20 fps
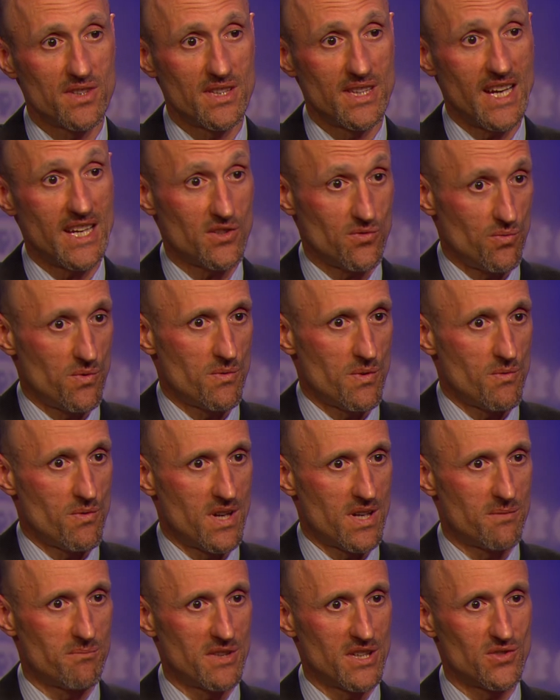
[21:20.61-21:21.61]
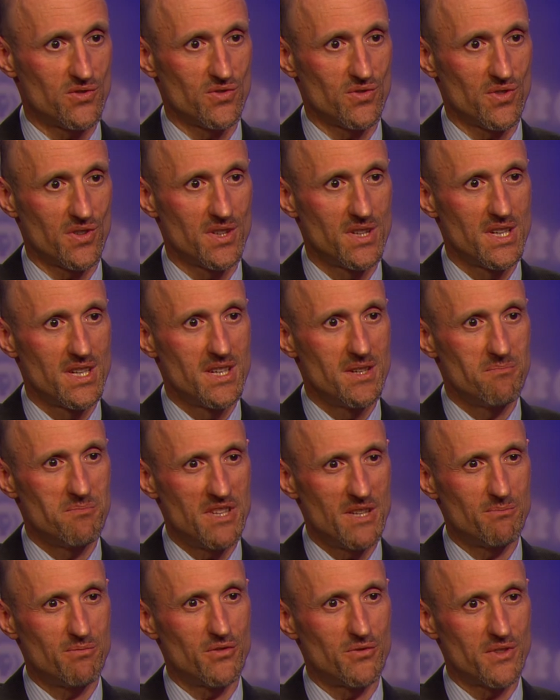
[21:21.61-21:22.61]
And that's what we want to make sure
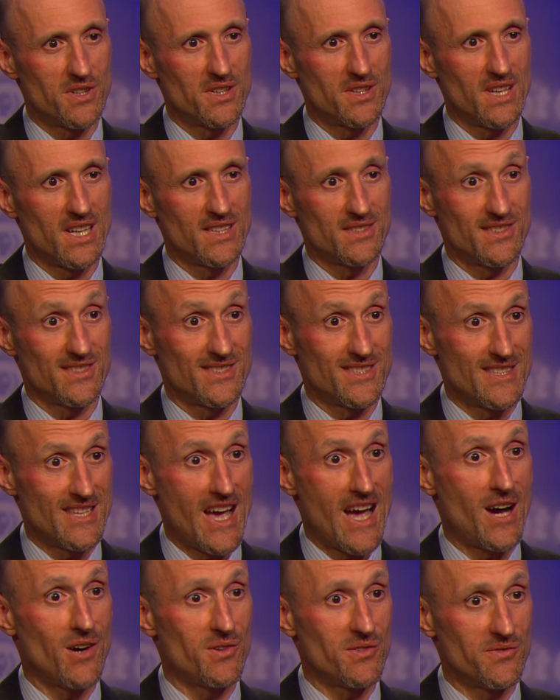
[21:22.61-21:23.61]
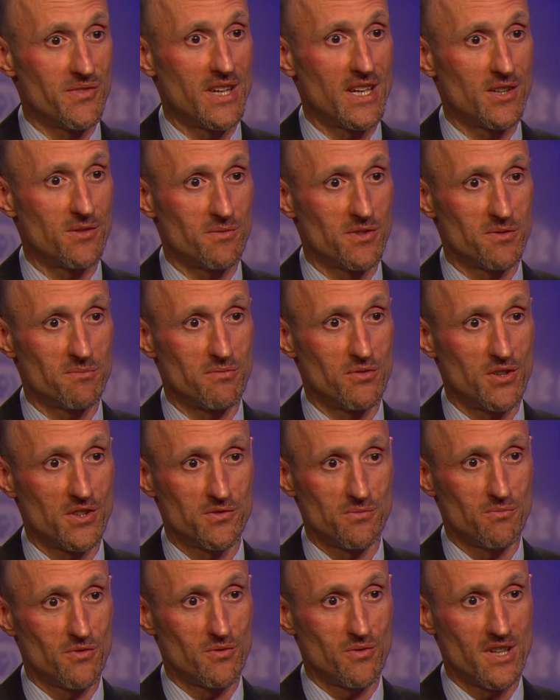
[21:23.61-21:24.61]
people realize is now available in the
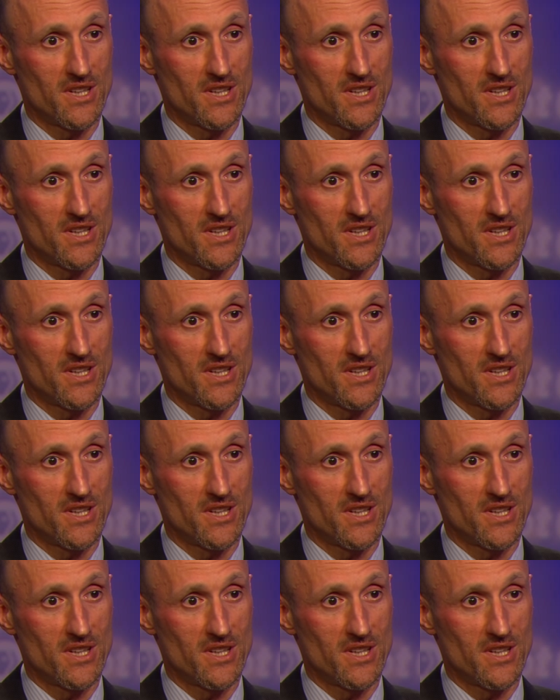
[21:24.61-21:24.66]
Baltimore,